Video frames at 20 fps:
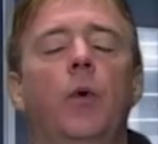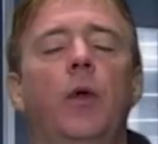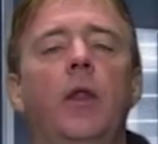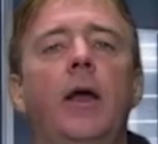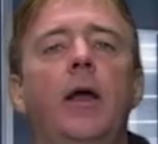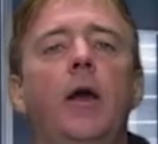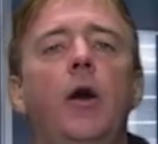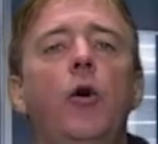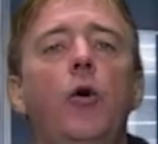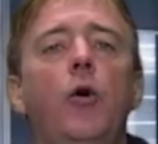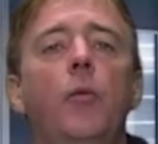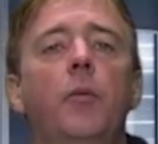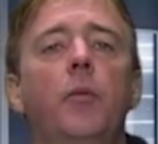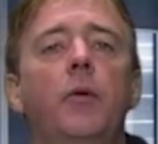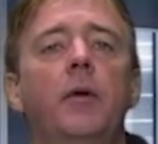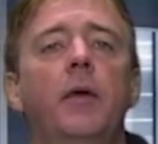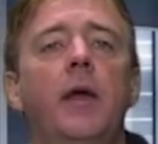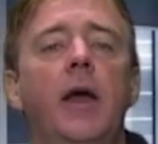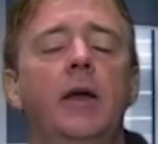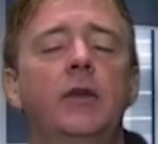Well, I hope
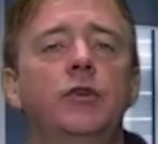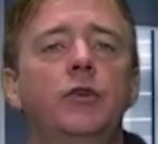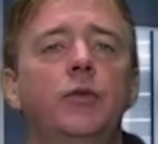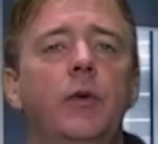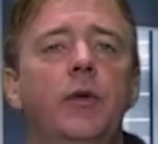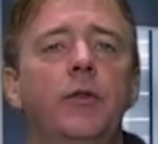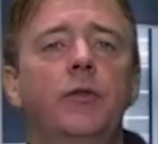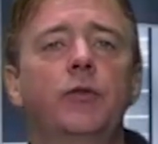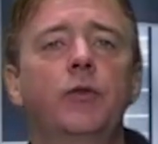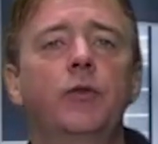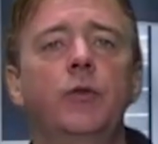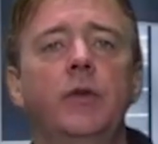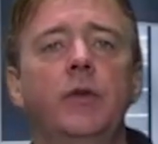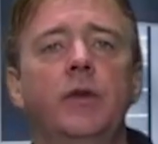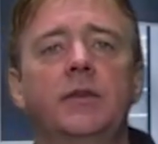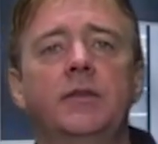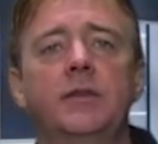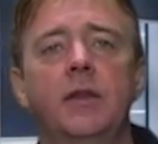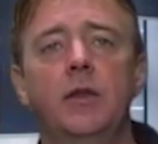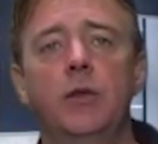as you went through
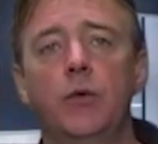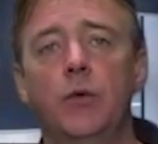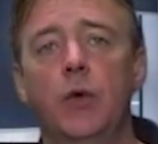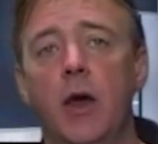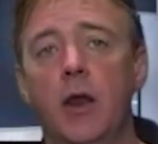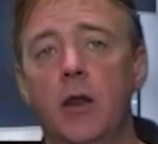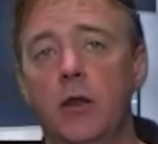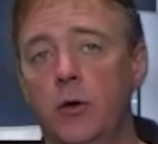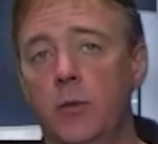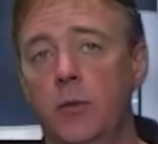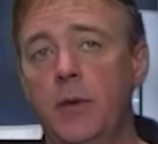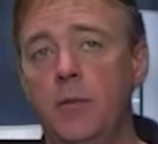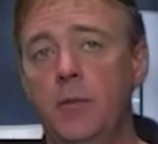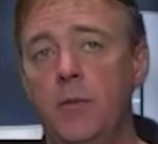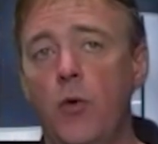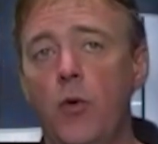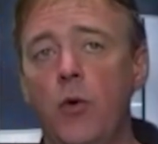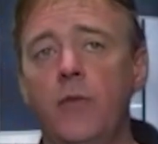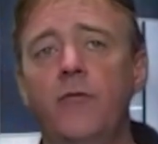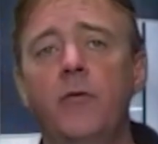this that you got a little bit
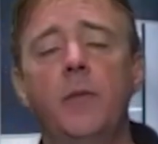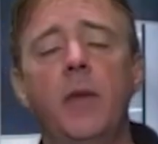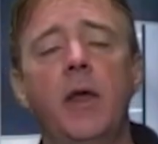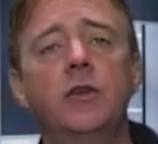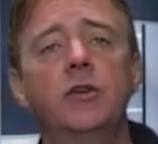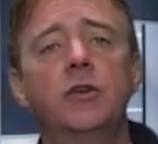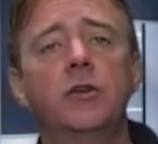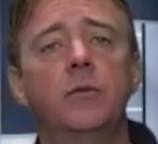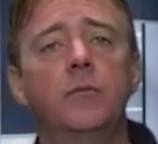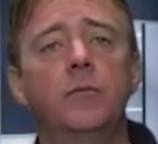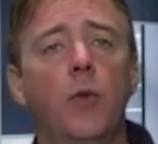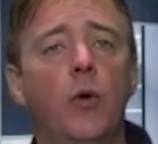more information,